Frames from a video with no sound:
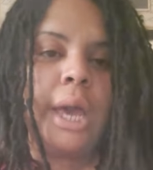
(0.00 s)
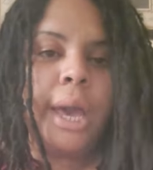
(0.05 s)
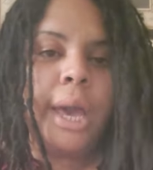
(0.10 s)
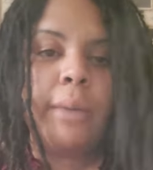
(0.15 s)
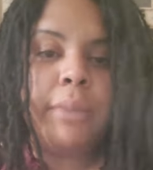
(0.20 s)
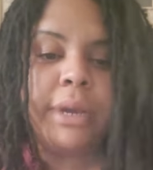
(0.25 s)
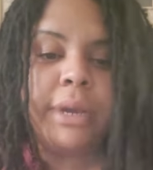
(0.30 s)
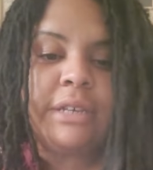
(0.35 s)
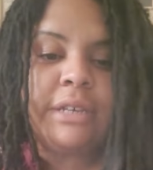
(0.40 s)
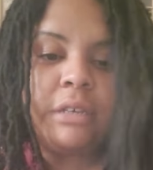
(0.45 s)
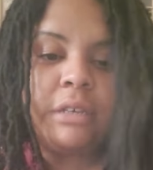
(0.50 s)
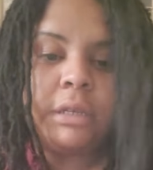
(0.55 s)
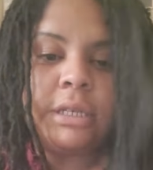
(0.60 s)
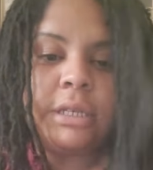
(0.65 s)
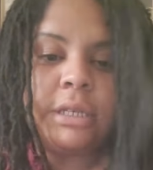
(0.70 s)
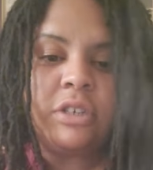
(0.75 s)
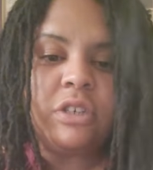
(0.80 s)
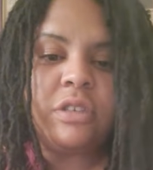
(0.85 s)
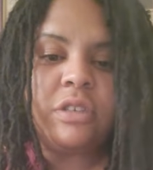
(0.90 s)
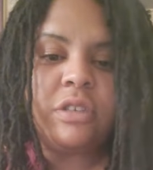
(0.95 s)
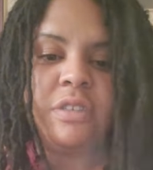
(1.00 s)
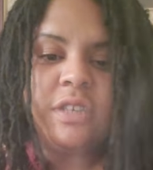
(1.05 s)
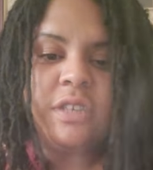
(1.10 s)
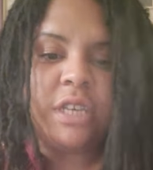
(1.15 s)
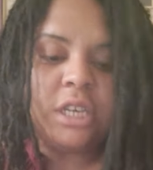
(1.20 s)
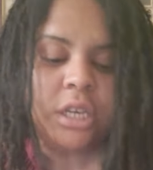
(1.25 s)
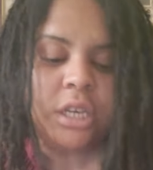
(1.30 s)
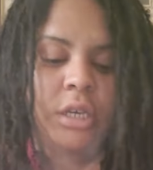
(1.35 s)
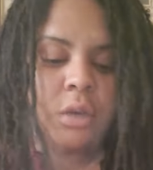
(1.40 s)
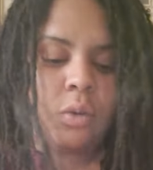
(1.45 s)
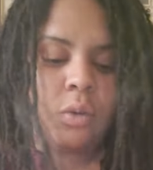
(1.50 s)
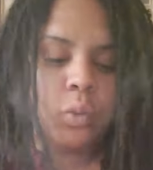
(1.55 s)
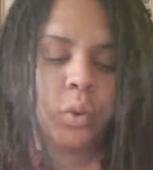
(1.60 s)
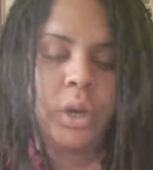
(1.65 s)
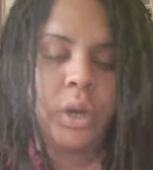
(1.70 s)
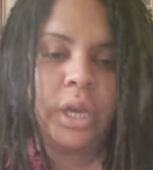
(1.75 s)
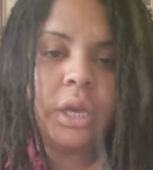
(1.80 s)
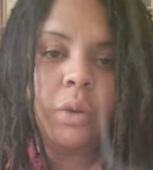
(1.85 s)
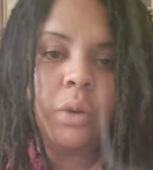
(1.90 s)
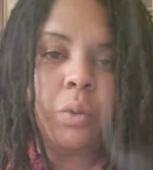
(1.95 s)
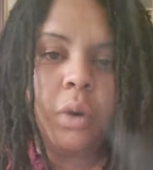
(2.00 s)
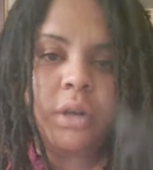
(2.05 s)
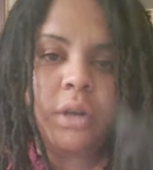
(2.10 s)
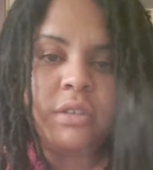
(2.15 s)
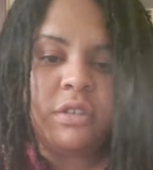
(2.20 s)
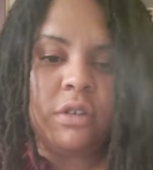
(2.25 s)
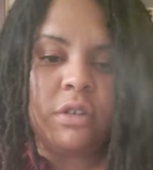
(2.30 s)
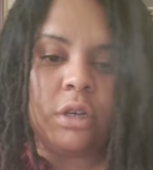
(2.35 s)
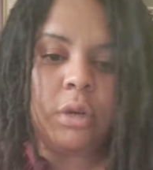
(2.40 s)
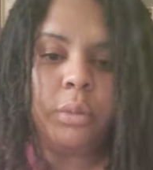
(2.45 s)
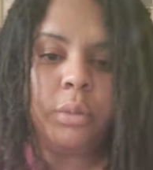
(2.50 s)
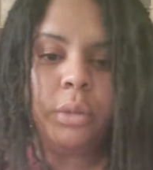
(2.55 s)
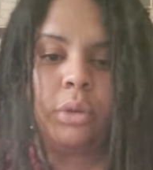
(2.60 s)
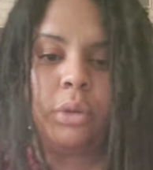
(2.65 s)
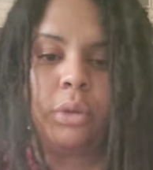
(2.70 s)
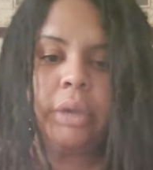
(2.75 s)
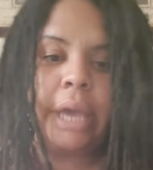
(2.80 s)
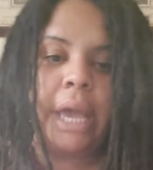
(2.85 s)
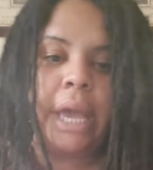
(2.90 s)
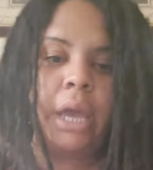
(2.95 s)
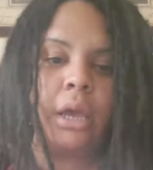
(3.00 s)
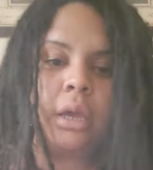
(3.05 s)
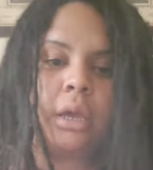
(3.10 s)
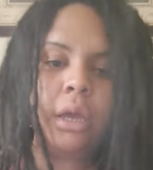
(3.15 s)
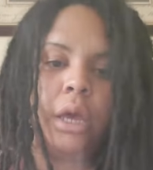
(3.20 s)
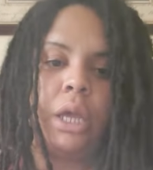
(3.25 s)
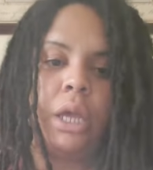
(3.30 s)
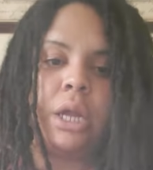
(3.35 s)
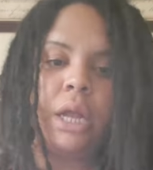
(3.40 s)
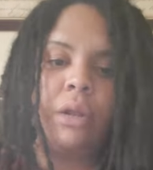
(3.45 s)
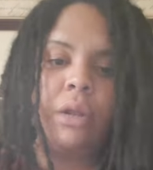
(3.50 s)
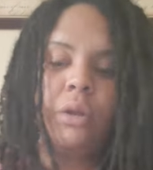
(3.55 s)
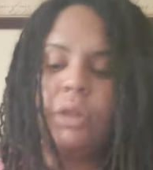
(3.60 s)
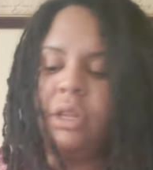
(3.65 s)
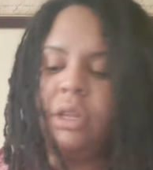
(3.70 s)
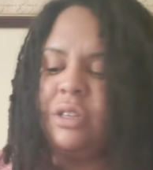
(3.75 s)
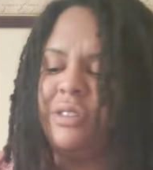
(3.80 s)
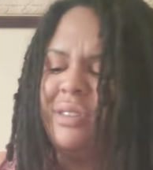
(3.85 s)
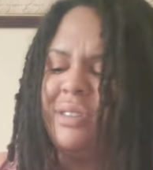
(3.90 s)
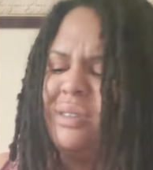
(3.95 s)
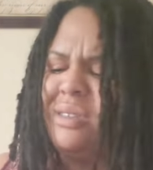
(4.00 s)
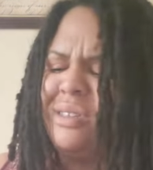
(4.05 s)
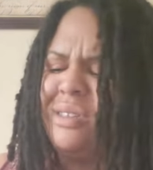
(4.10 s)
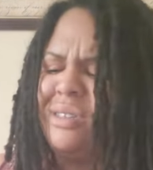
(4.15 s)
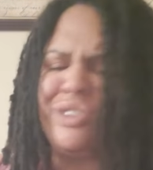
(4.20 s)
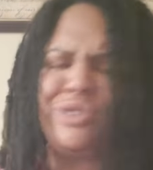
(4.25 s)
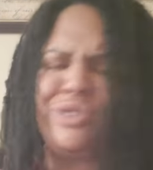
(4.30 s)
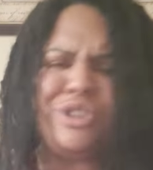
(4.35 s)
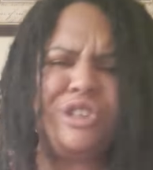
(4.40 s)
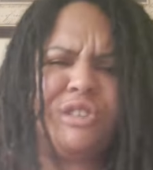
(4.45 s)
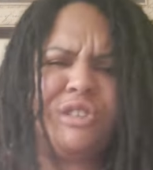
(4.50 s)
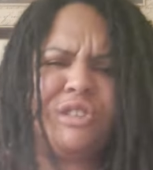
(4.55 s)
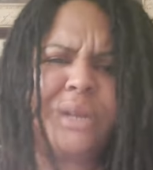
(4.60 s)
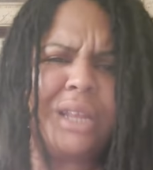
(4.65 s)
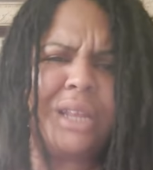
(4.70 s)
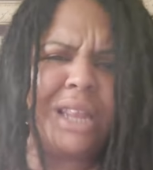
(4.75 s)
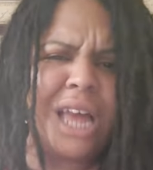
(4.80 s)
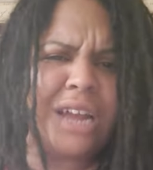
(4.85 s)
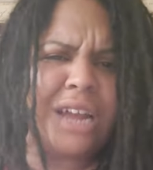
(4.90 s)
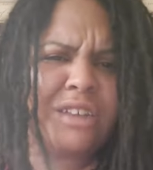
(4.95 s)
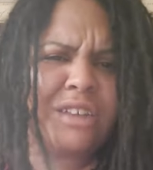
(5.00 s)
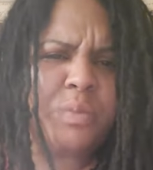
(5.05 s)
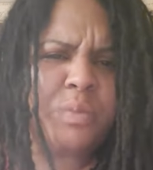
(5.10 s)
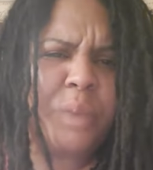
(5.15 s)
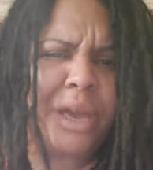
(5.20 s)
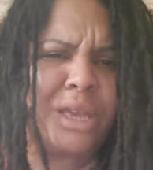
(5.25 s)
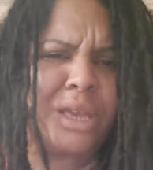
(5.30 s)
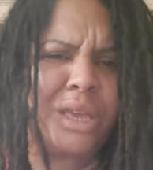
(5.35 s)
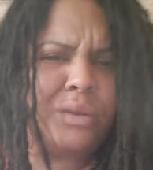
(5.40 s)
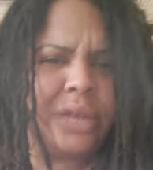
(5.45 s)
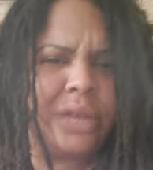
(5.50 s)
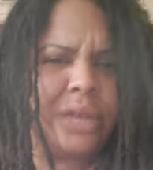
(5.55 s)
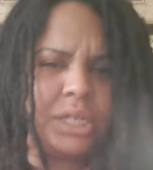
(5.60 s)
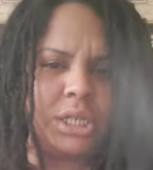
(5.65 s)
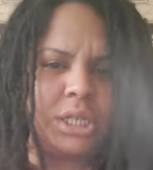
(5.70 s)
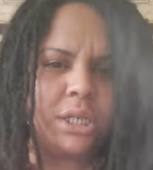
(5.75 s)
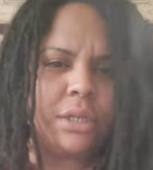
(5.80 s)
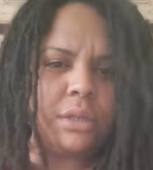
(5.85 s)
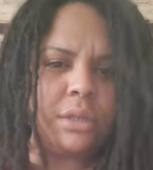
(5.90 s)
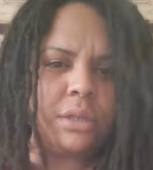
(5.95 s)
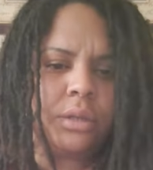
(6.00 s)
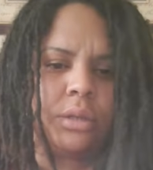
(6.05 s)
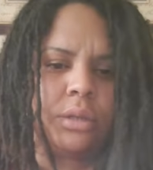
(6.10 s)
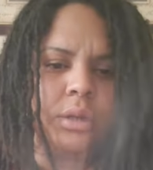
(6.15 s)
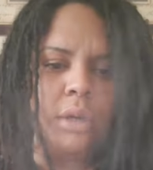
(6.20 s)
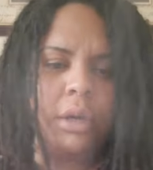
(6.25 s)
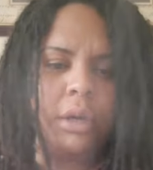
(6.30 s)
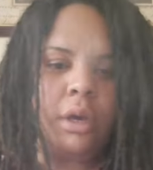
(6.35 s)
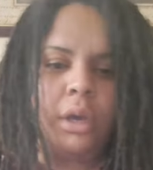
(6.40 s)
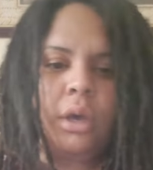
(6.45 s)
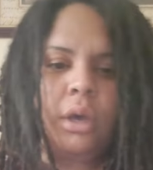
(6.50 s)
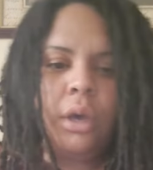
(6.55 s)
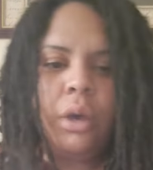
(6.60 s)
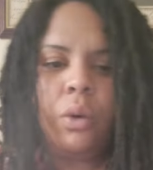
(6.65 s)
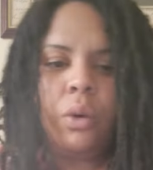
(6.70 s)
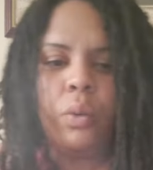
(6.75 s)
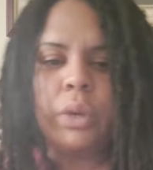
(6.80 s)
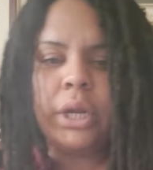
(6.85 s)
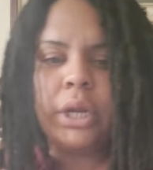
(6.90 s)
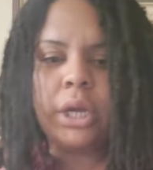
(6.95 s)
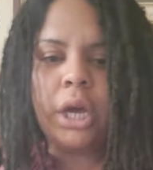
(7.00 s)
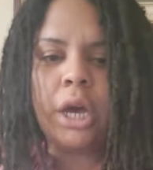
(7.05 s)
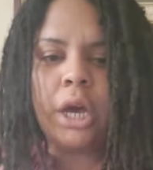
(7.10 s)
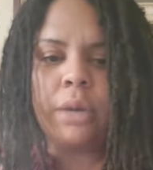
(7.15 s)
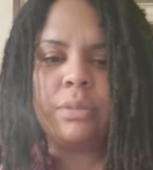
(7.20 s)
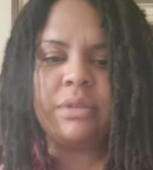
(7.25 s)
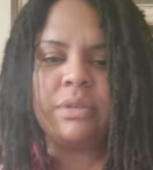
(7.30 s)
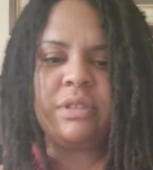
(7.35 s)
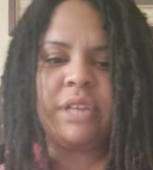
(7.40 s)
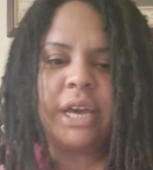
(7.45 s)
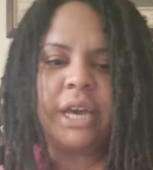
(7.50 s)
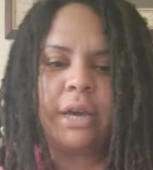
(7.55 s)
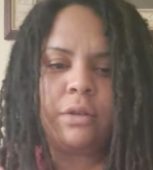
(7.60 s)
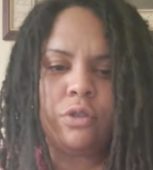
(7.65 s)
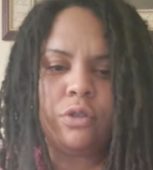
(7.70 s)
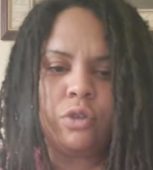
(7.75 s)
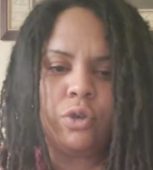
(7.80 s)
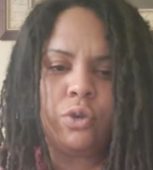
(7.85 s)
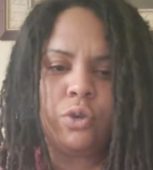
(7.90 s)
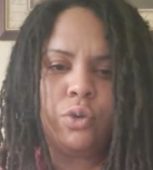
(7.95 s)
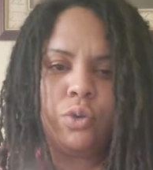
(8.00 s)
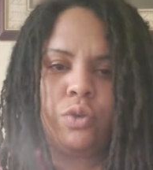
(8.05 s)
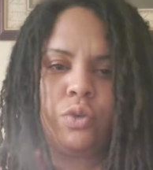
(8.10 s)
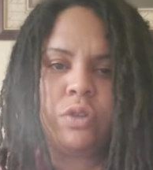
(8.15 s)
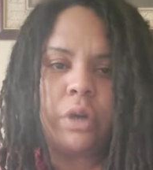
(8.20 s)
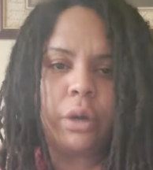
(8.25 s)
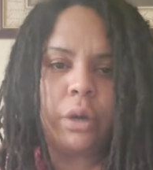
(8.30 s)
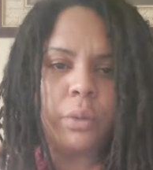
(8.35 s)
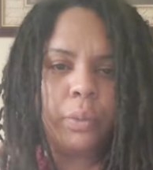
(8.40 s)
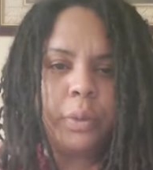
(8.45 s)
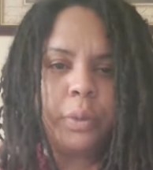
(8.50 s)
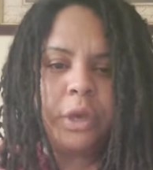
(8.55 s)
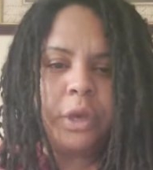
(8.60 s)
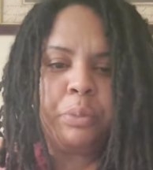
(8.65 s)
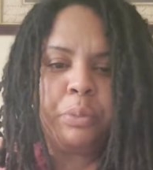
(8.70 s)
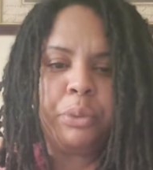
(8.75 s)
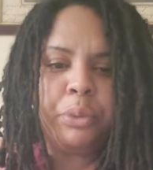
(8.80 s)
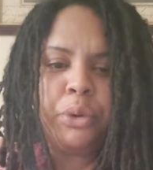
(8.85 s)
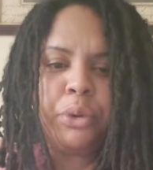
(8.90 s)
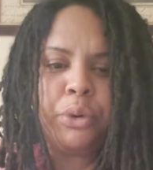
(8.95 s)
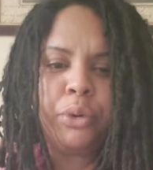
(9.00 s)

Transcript: And basically just see what he wants to communicate. And I know there's just been a lot of speculation when it comes down to certain people,